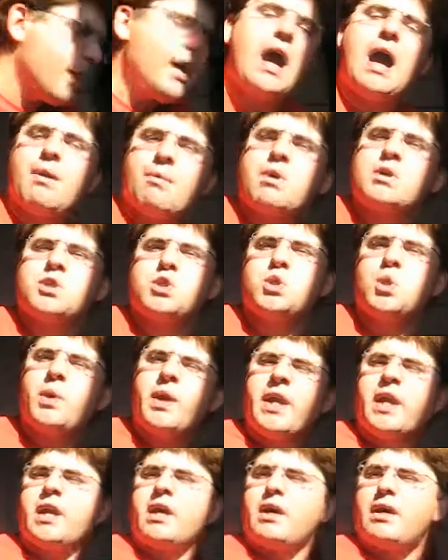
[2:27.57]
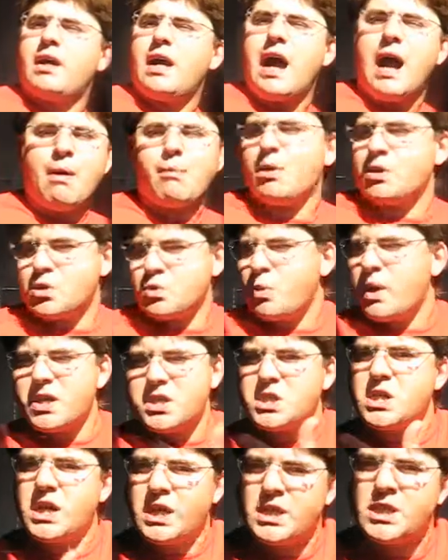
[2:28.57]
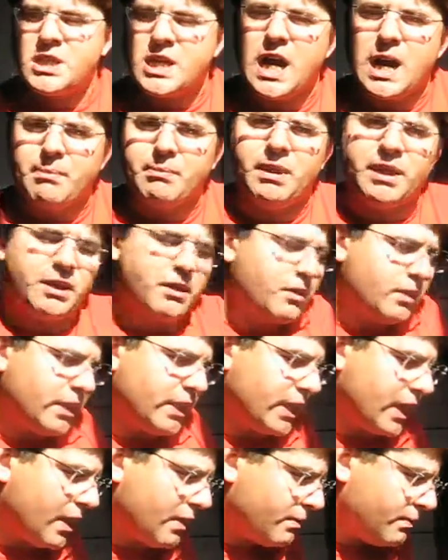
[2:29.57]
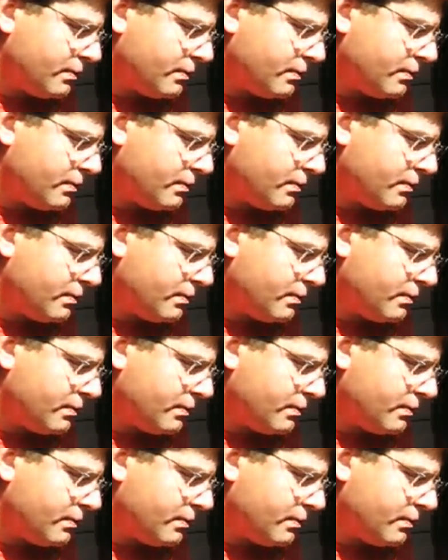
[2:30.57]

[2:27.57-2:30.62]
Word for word: I was doing, I was wasting time literally,